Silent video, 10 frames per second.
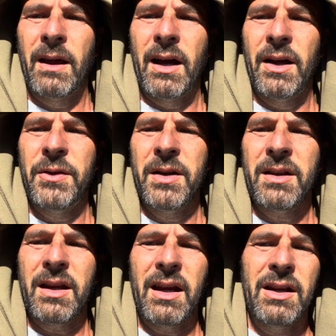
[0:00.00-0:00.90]
I think
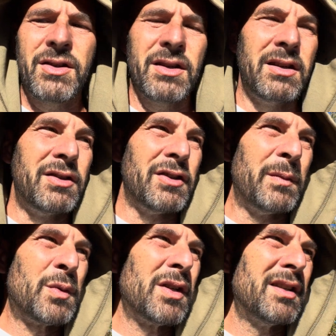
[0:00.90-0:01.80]
the ancient
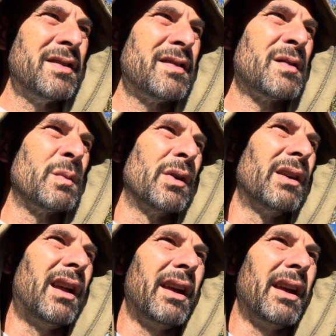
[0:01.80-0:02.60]
Egyptians were